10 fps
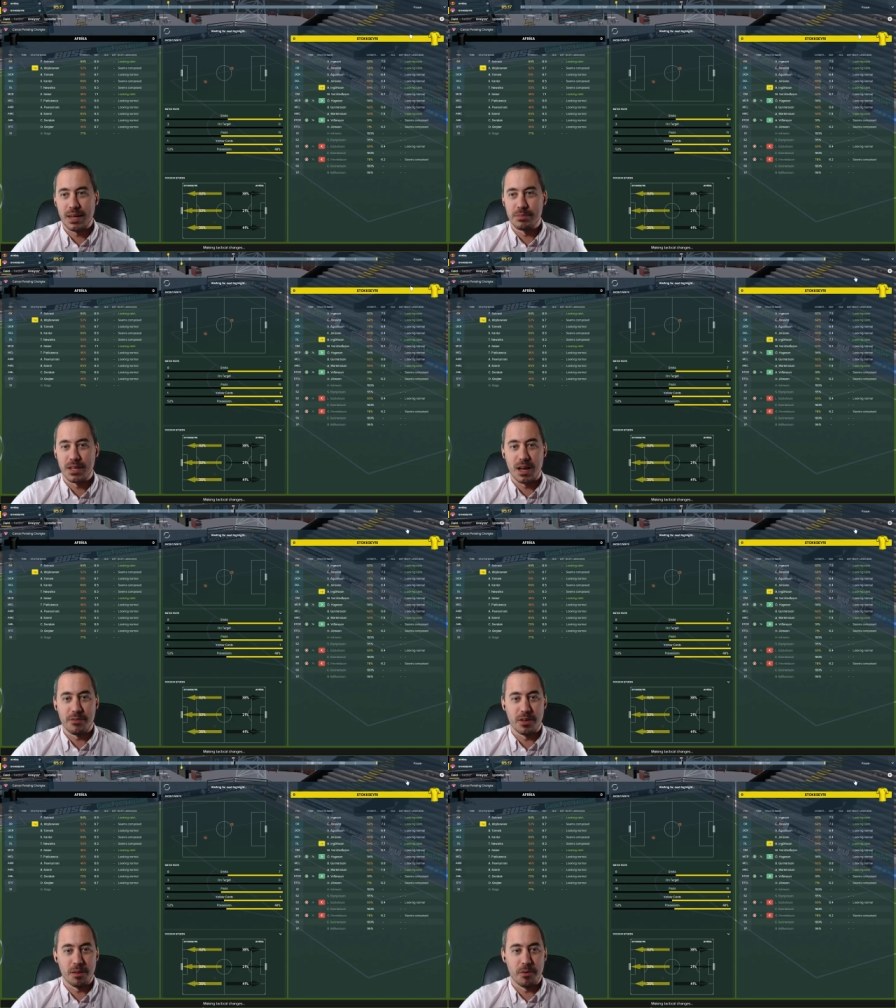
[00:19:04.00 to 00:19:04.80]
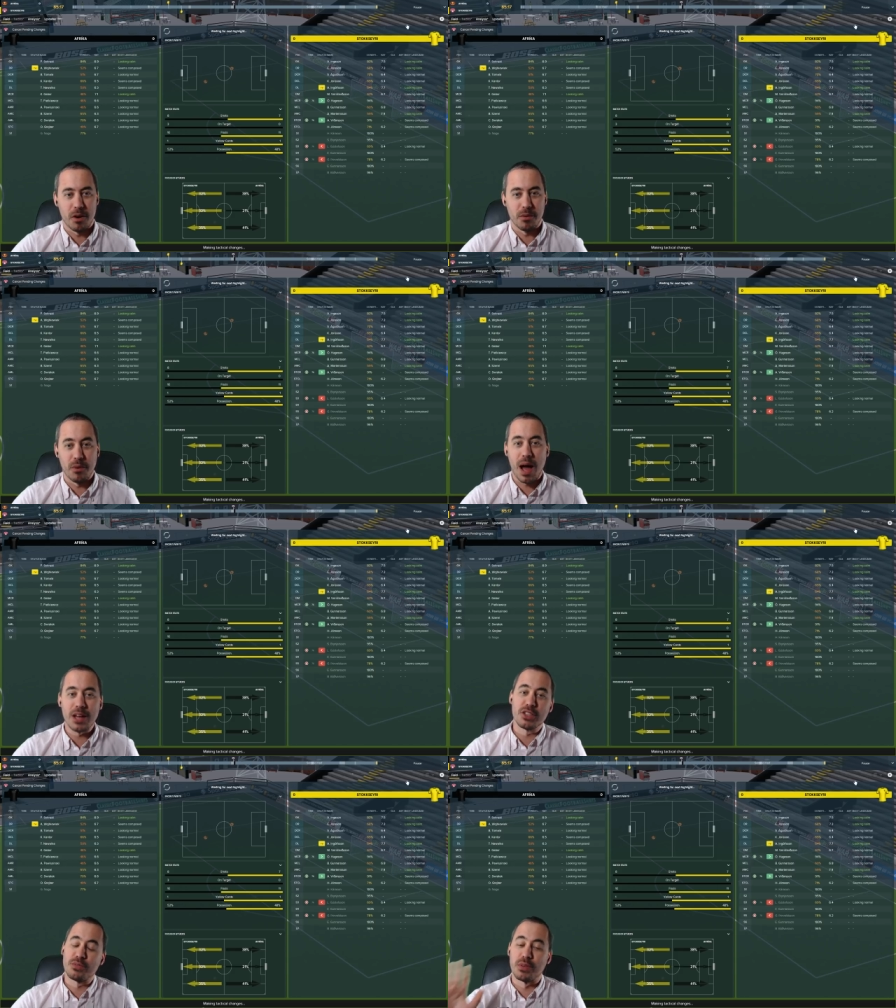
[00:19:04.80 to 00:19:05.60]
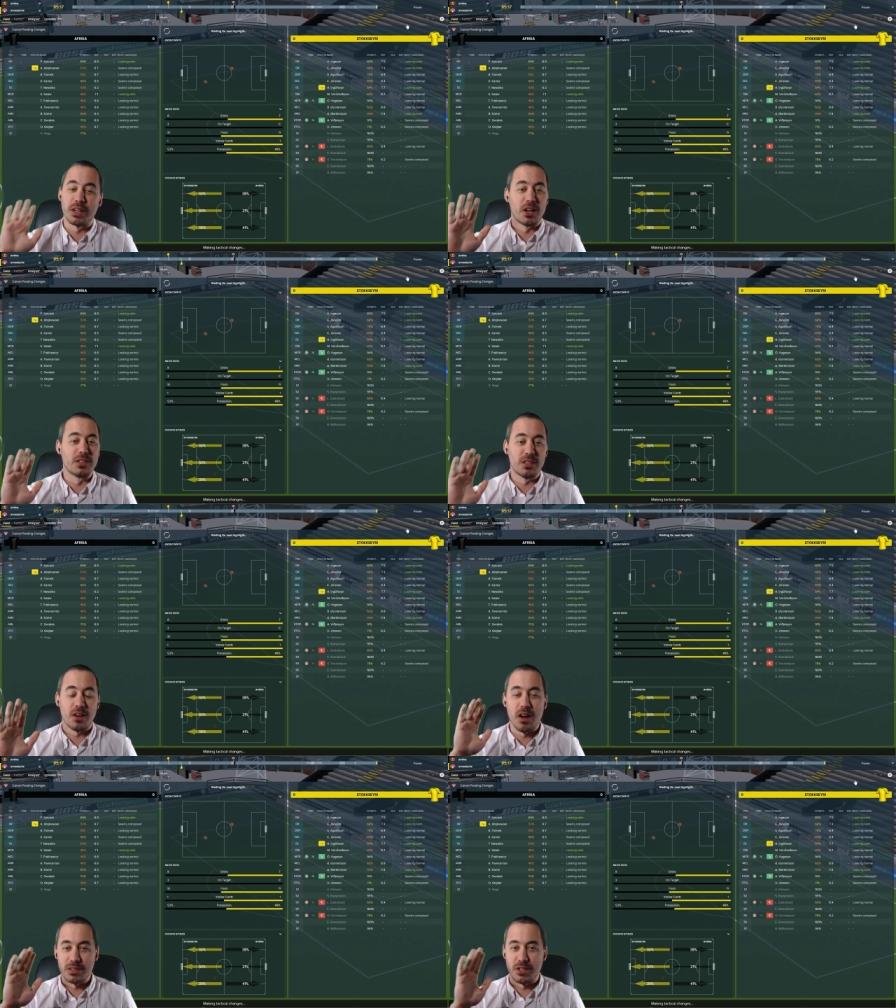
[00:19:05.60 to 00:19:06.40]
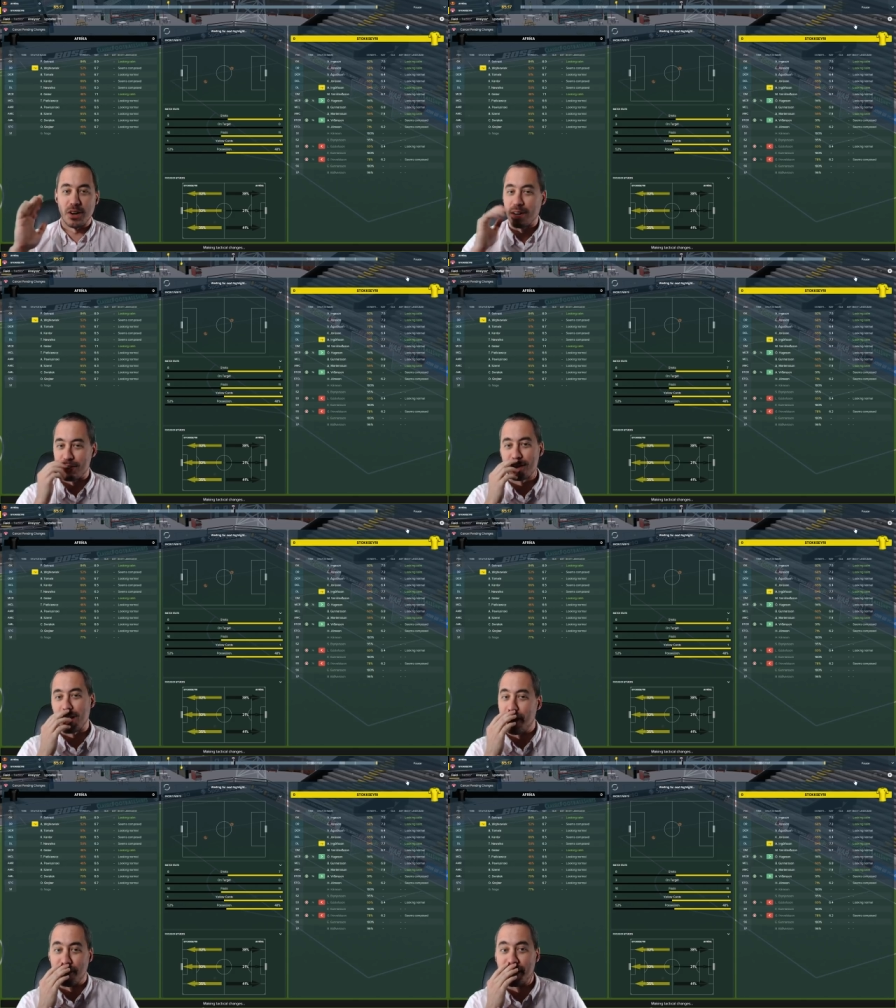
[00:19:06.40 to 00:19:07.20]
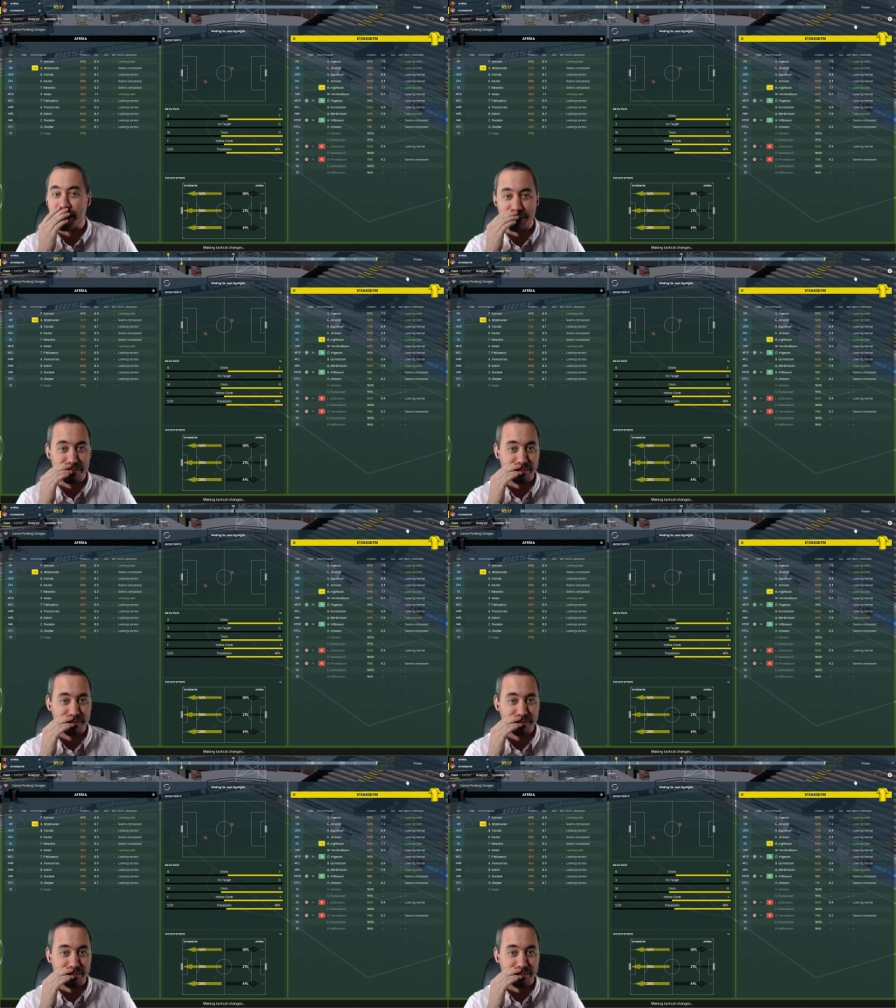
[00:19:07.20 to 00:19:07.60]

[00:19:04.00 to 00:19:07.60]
him to not fall apart. I just want an on, on target shot, really,